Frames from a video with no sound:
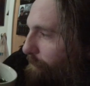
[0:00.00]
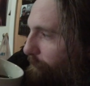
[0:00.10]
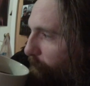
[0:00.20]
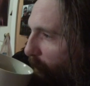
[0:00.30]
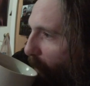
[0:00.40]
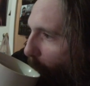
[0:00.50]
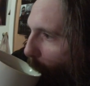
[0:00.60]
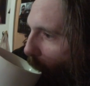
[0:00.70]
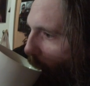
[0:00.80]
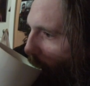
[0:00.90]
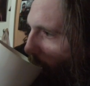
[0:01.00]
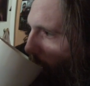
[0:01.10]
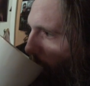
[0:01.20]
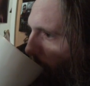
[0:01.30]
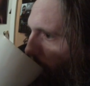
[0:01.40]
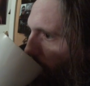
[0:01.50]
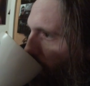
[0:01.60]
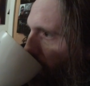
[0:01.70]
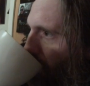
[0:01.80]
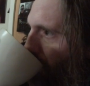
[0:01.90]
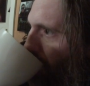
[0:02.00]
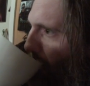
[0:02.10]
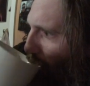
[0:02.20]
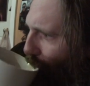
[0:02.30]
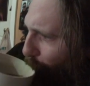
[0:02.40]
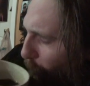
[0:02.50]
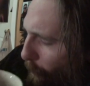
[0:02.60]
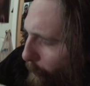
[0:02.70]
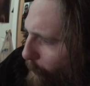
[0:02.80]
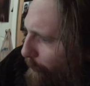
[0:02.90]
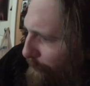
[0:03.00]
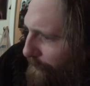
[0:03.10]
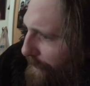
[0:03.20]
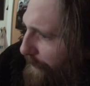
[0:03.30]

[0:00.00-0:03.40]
(silence)